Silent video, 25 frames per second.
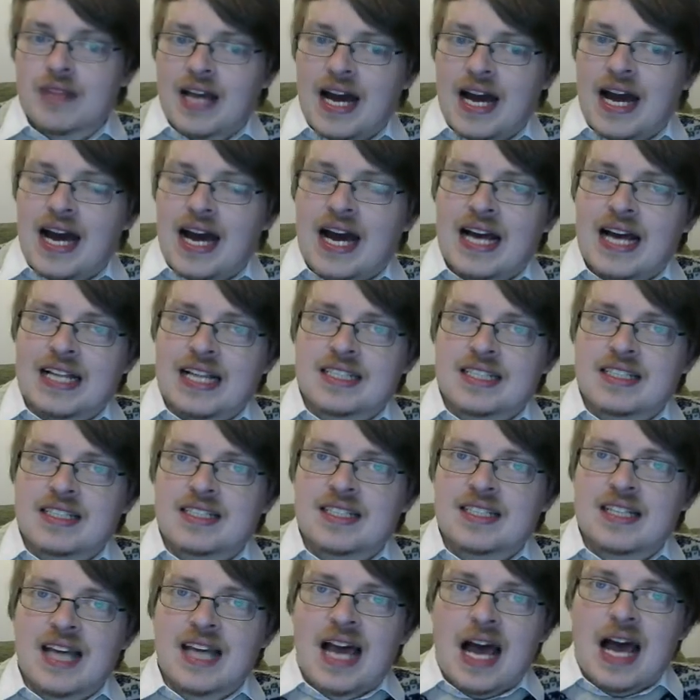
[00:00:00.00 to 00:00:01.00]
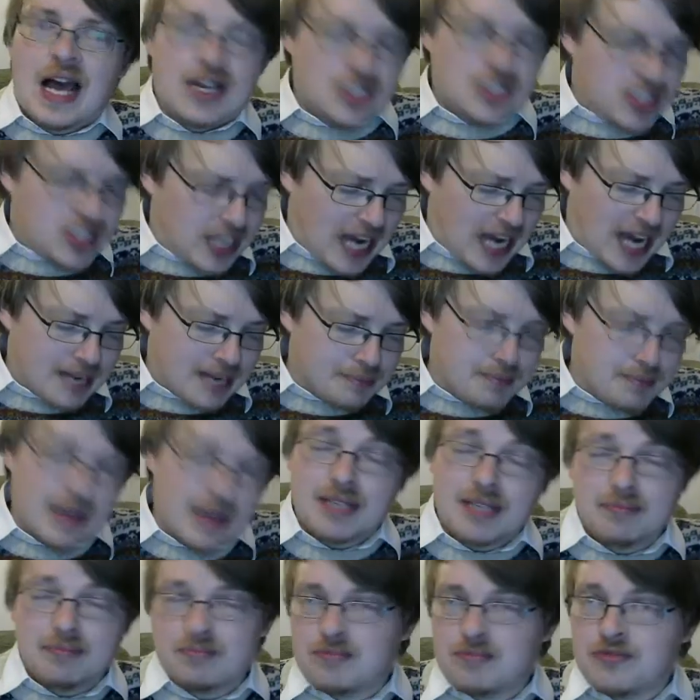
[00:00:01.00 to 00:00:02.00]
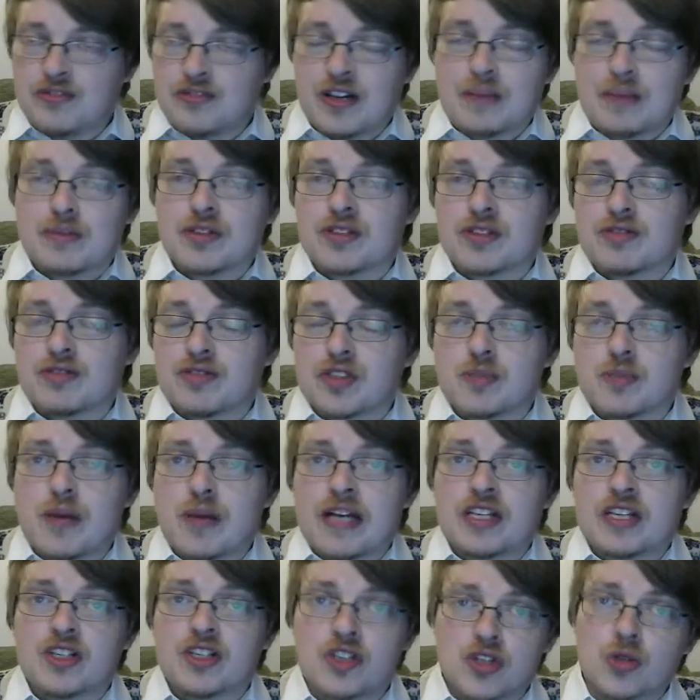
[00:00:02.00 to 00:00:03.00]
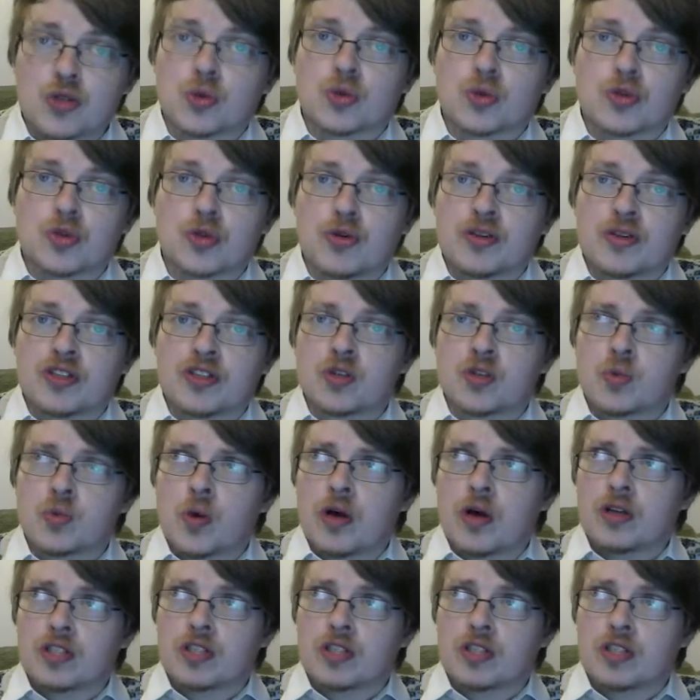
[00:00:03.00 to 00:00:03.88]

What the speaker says: And she had many famous and respected short stories as well,